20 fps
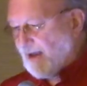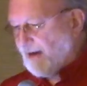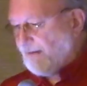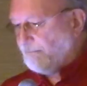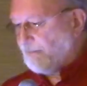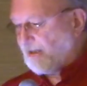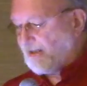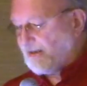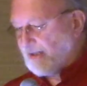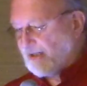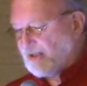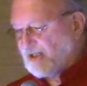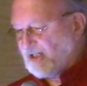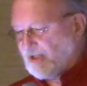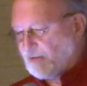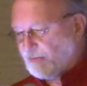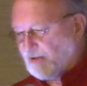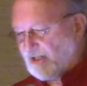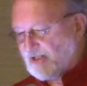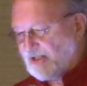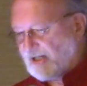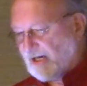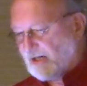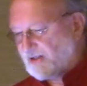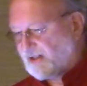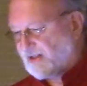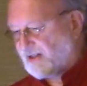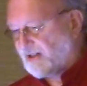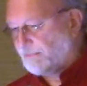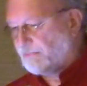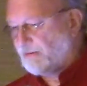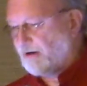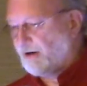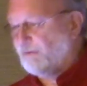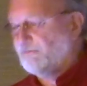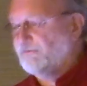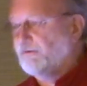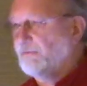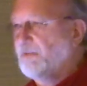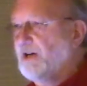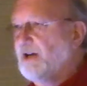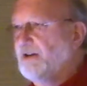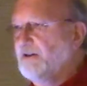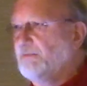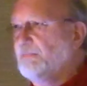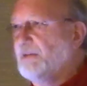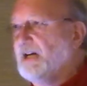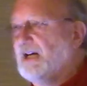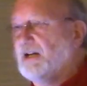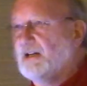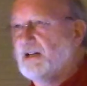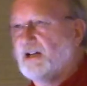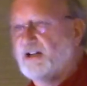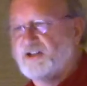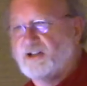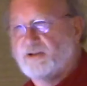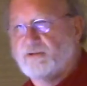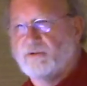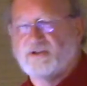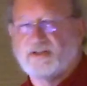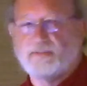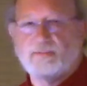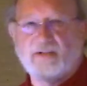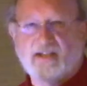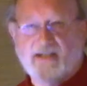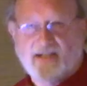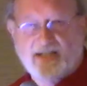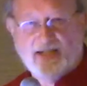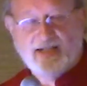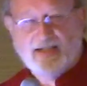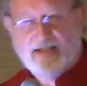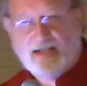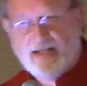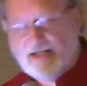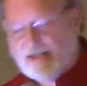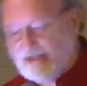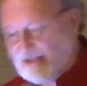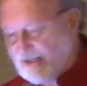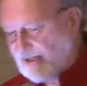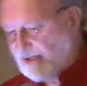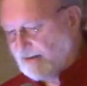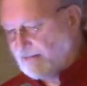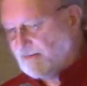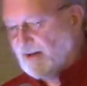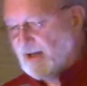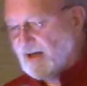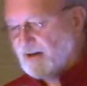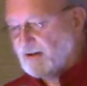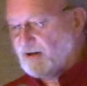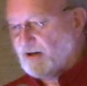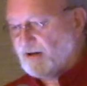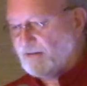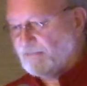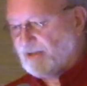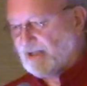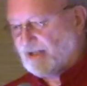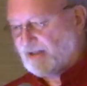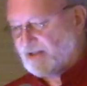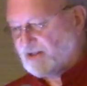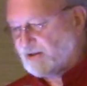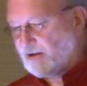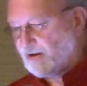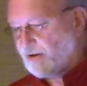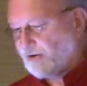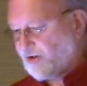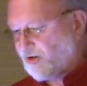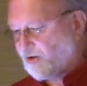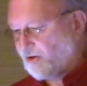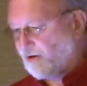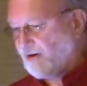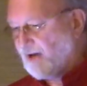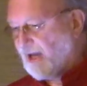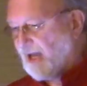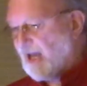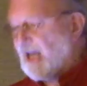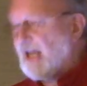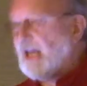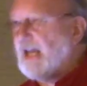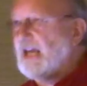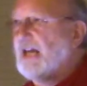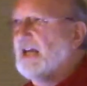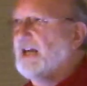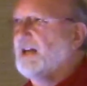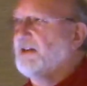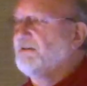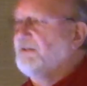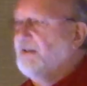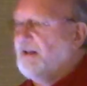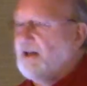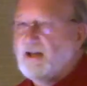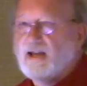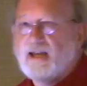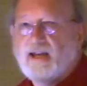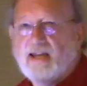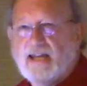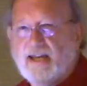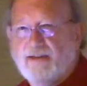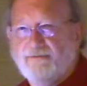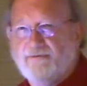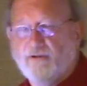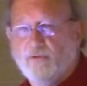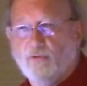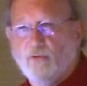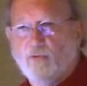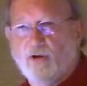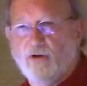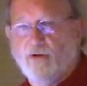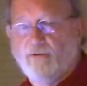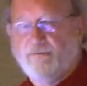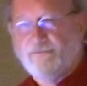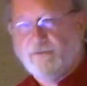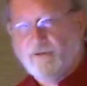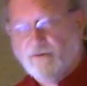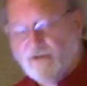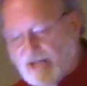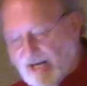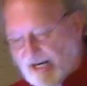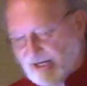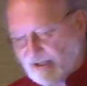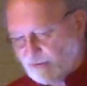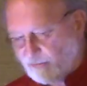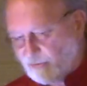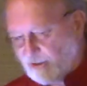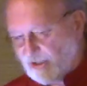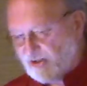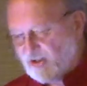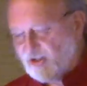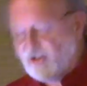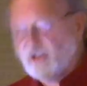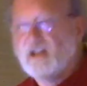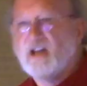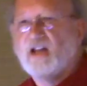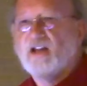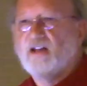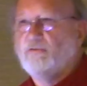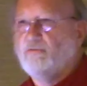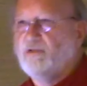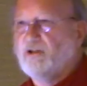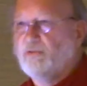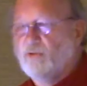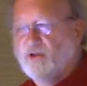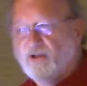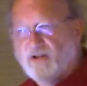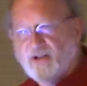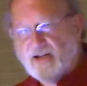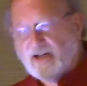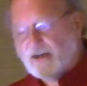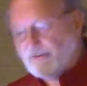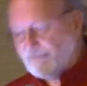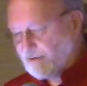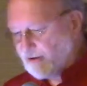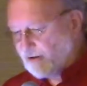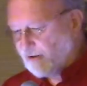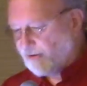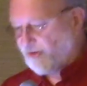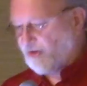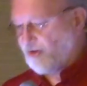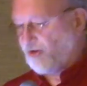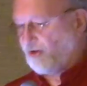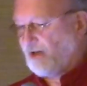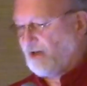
But this is what sets us apart from other biological species, is a complex culture. And if it weren't for language, we wouldn't have culture.